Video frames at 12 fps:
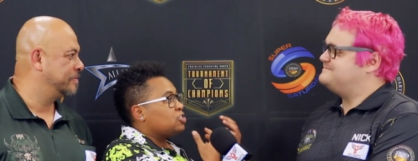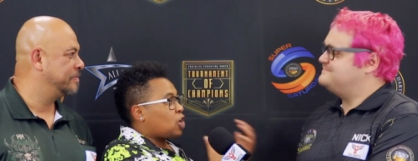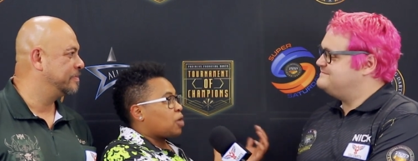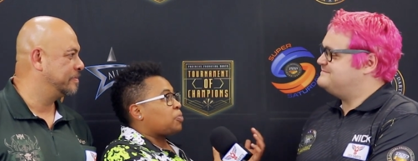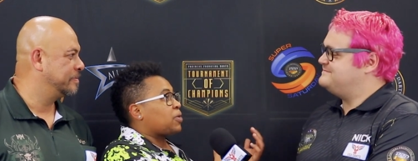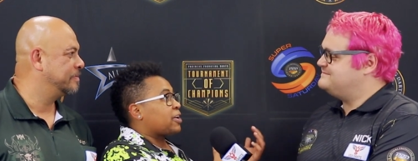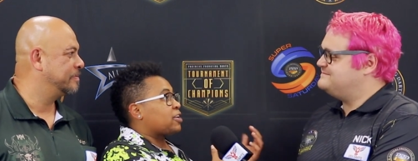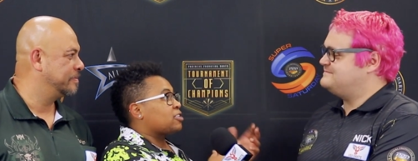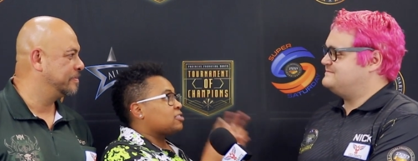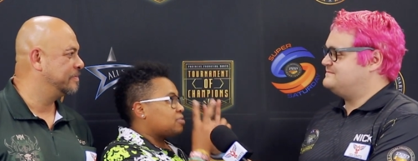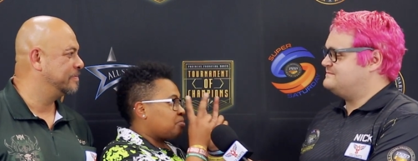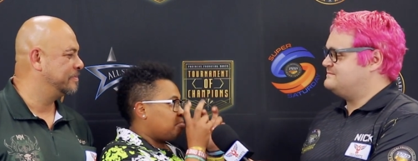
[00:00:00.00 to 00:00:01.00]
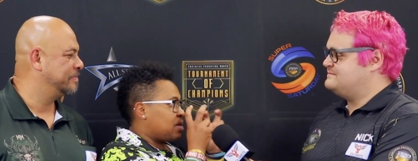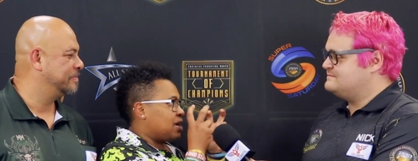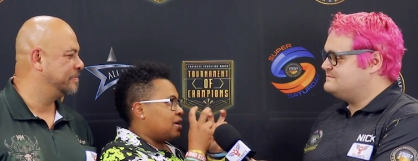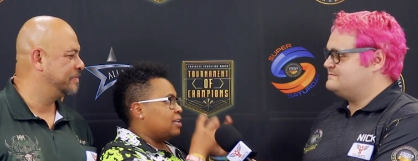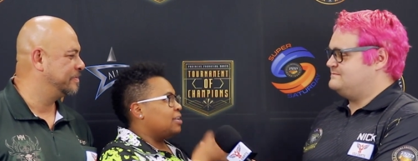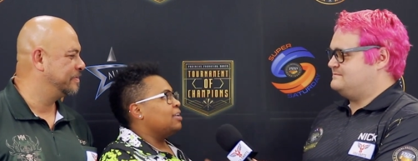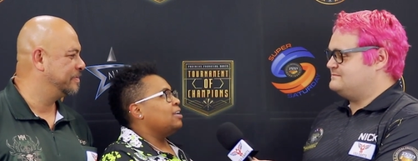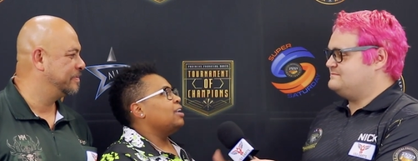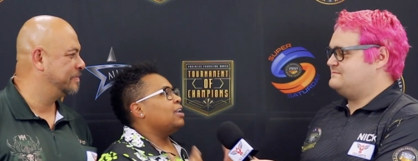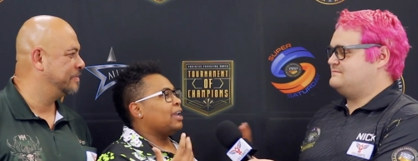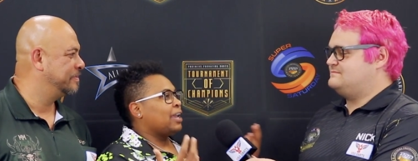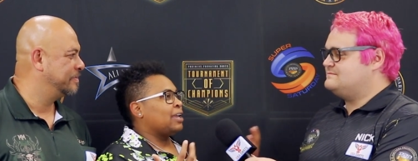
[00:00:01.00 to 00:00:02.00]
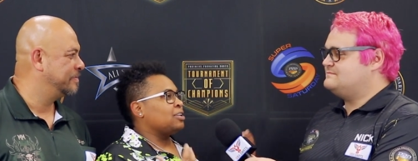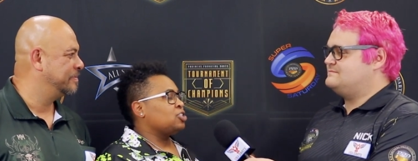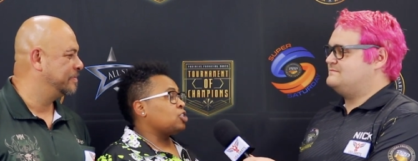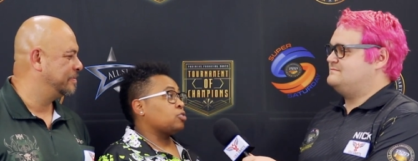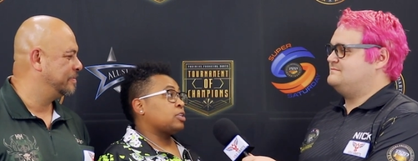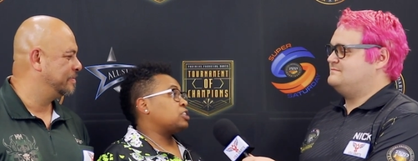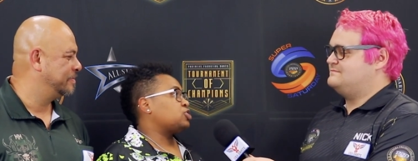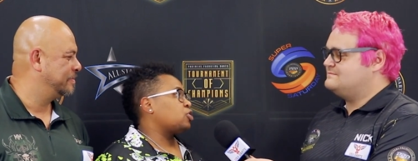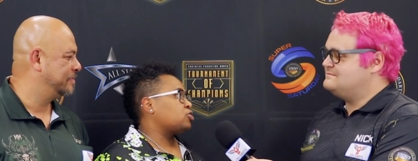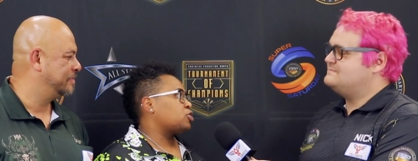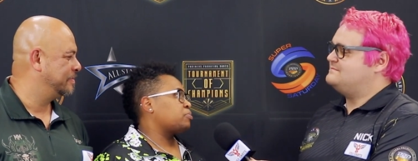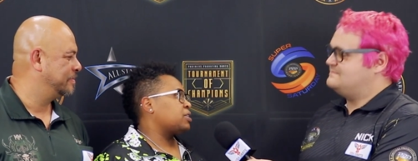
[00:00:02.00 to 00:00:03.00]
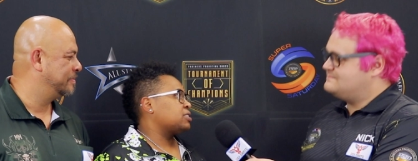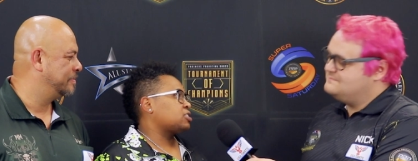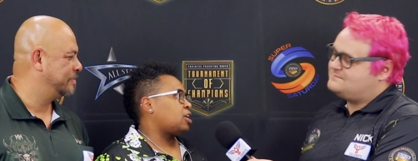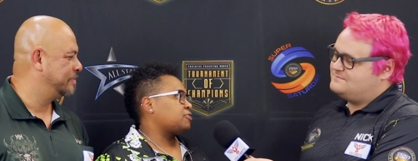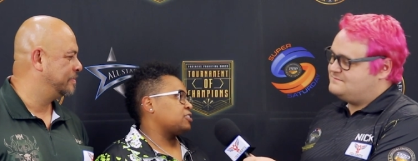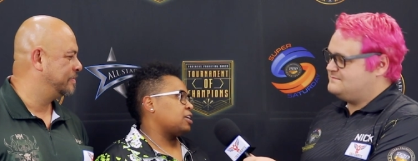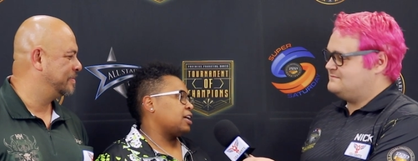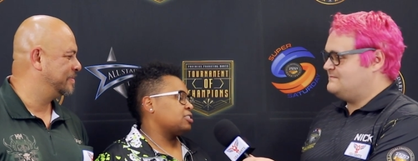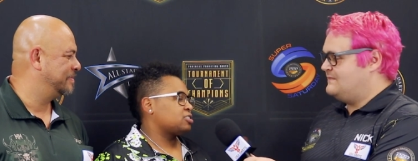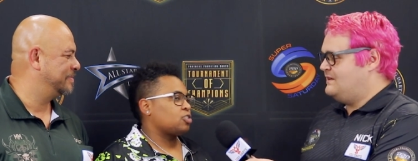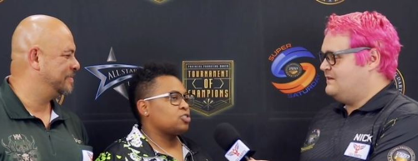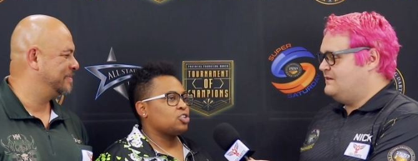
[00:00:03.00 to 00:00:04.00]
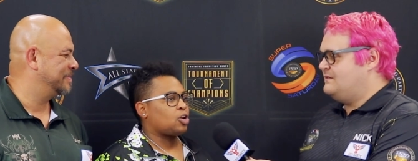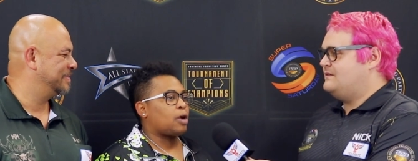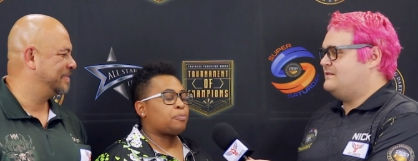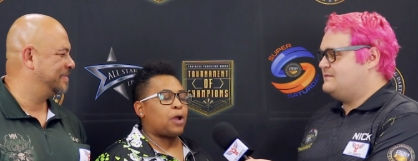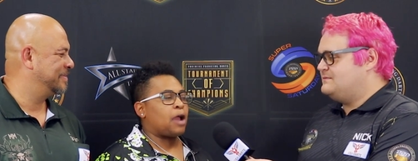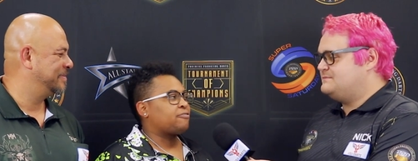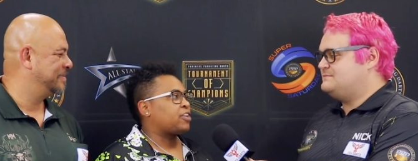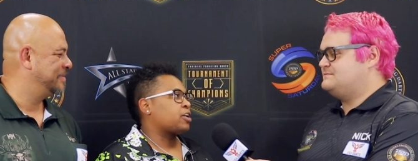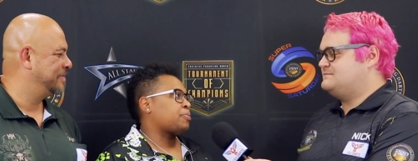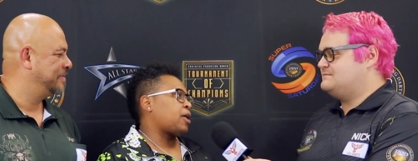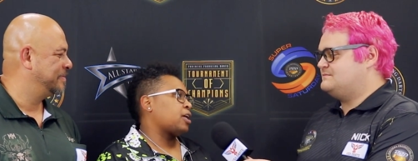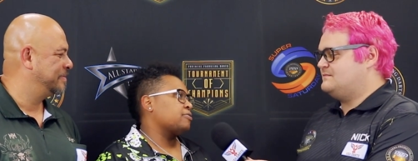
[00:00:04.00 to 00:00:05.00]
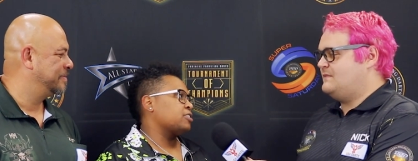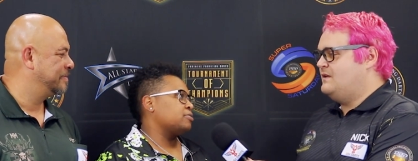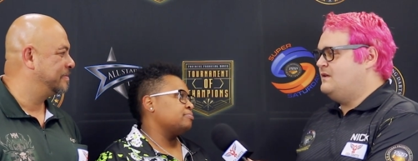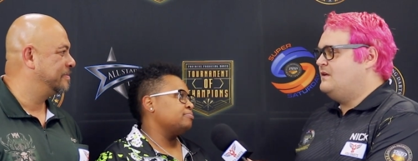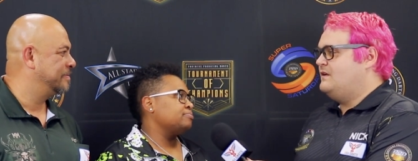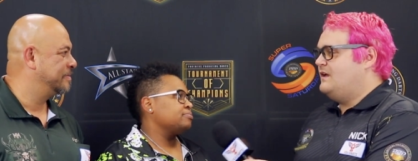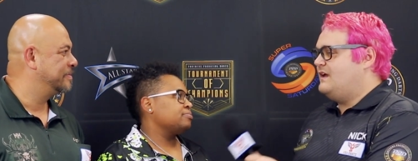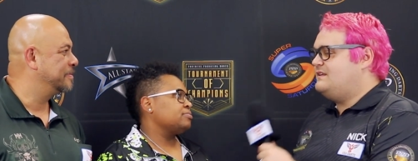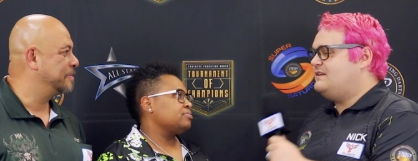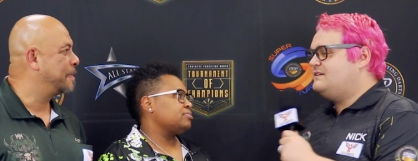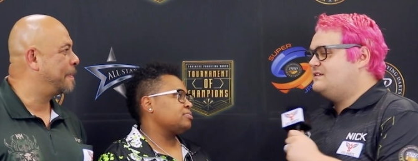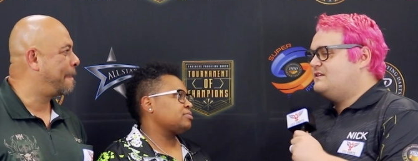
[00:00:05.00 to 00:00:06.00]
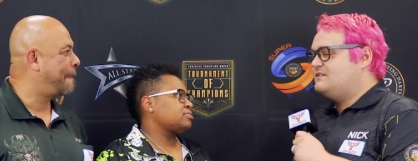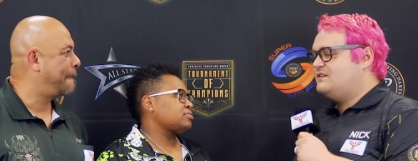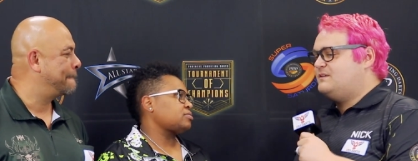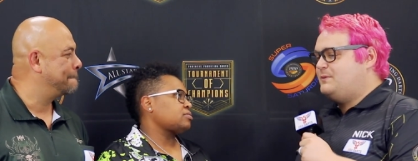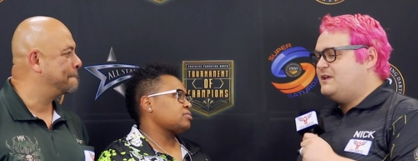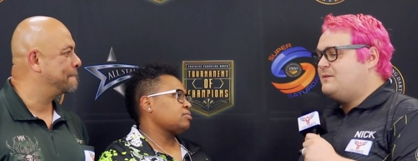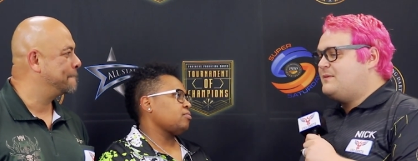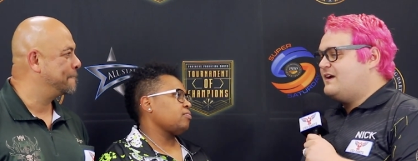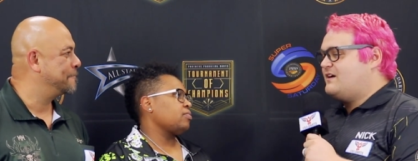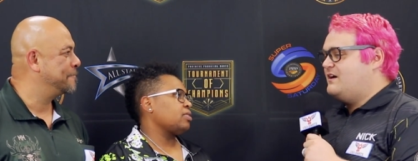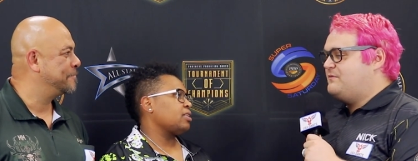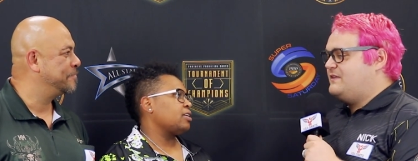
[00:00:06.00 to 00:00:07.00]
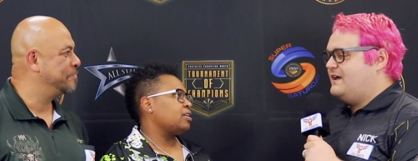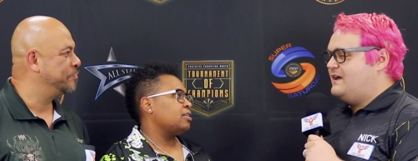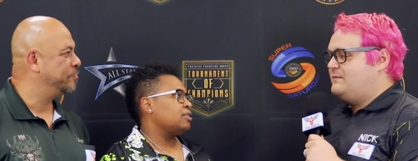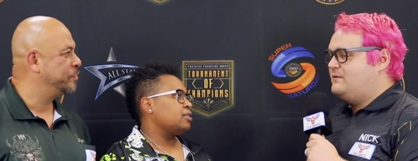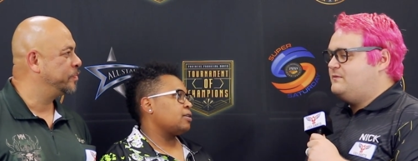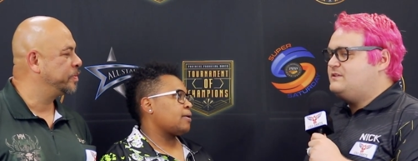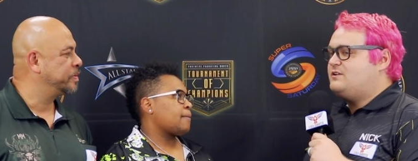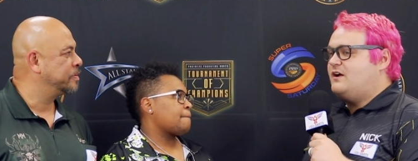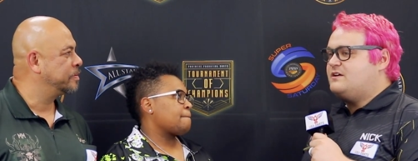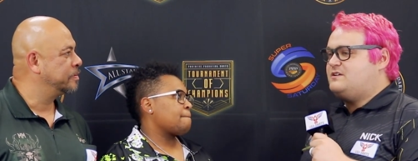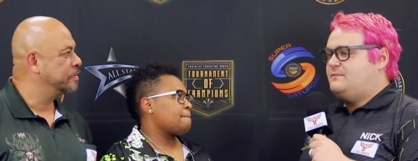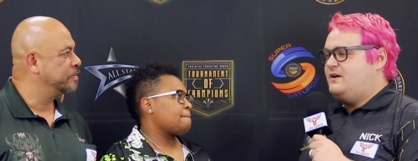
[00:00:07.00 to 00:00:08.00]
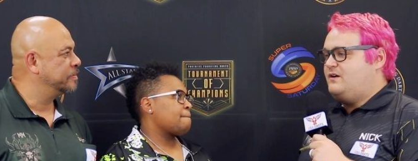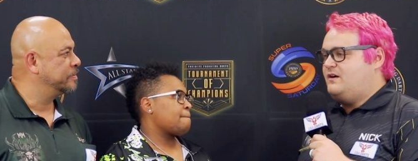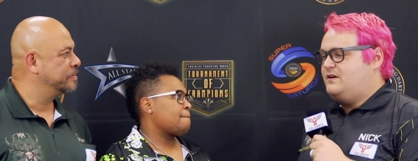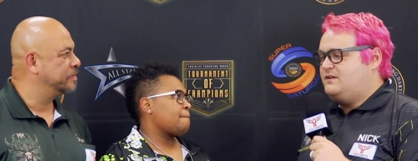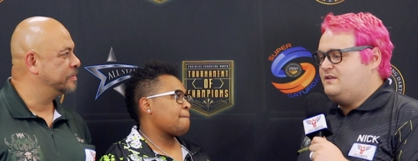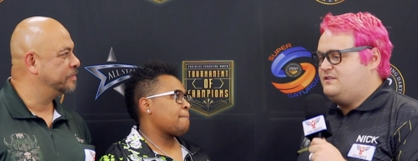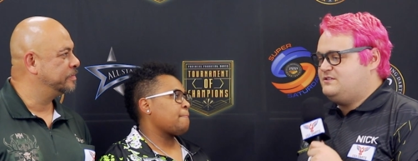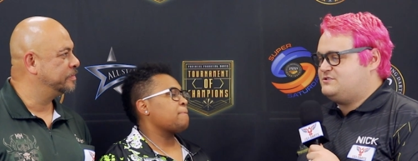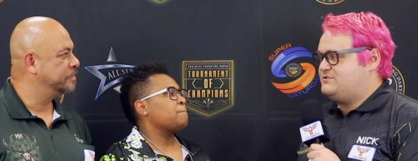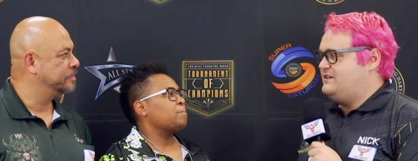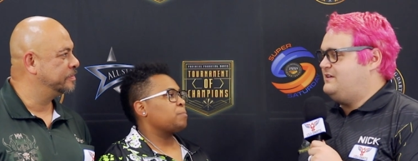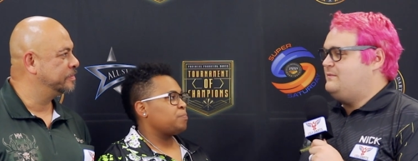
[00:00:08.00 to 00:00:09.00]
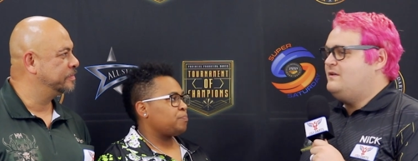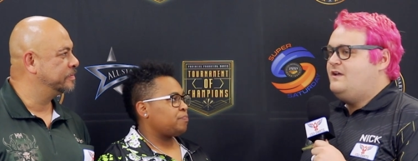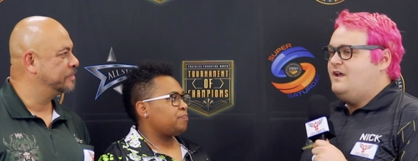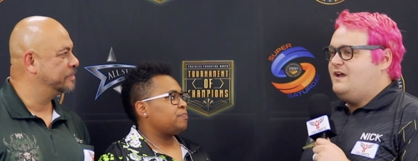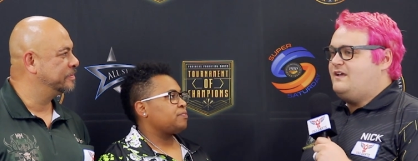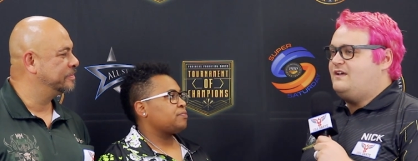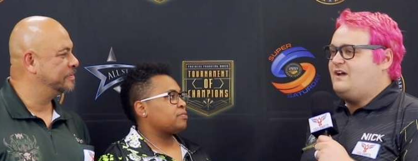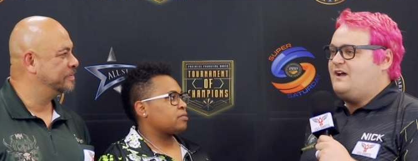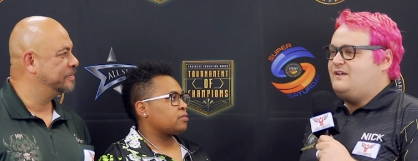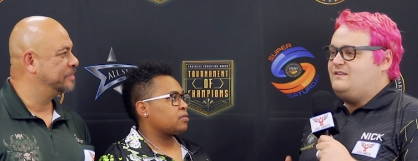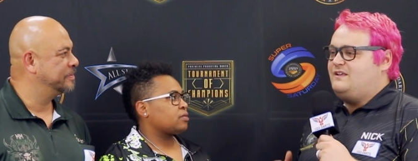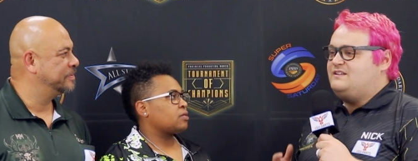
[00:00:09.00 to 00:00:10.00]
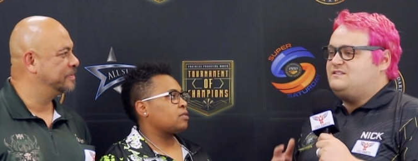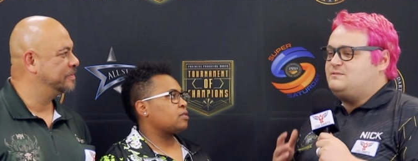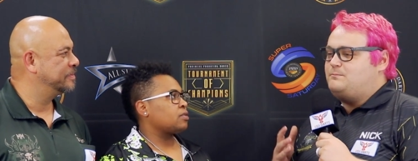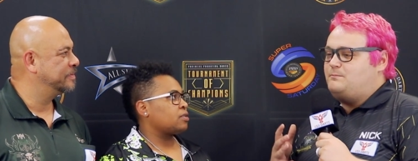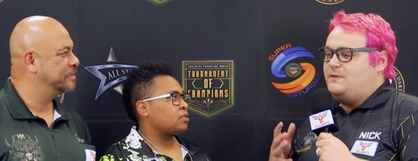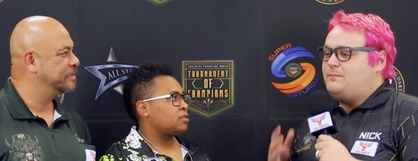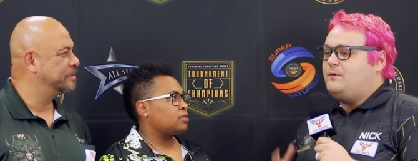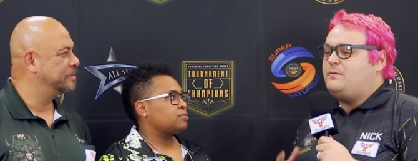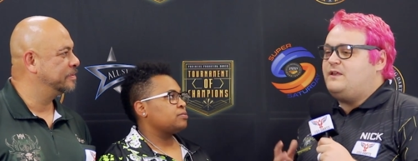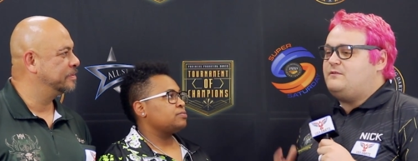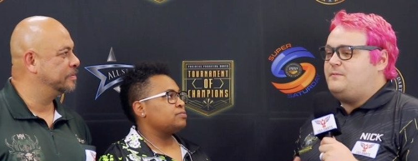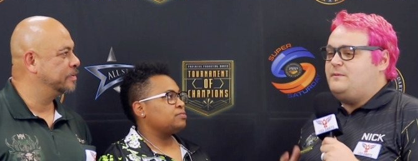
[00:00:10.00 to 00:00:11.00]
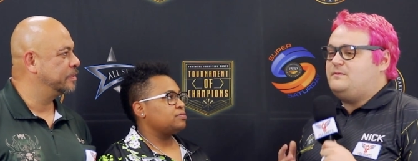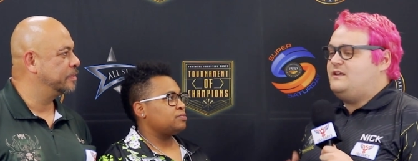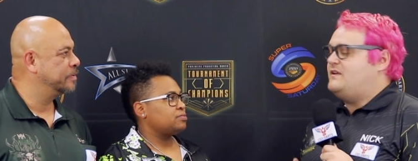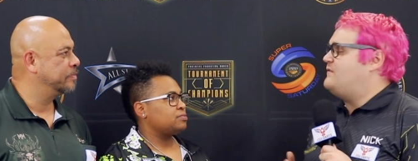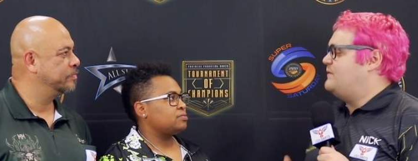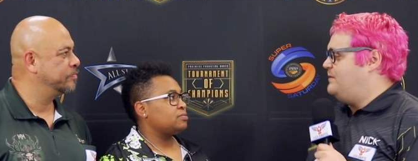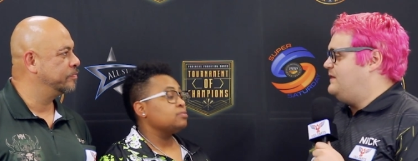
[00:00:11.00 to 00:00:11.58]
Speaker 1: dart players, men, and you know they showed their butts off tonight. So you know I'm I'm very proud of them.
Speaker 2: And then to piggyback off that, I mean we talked about on the stream, uh, it's people playing with people they never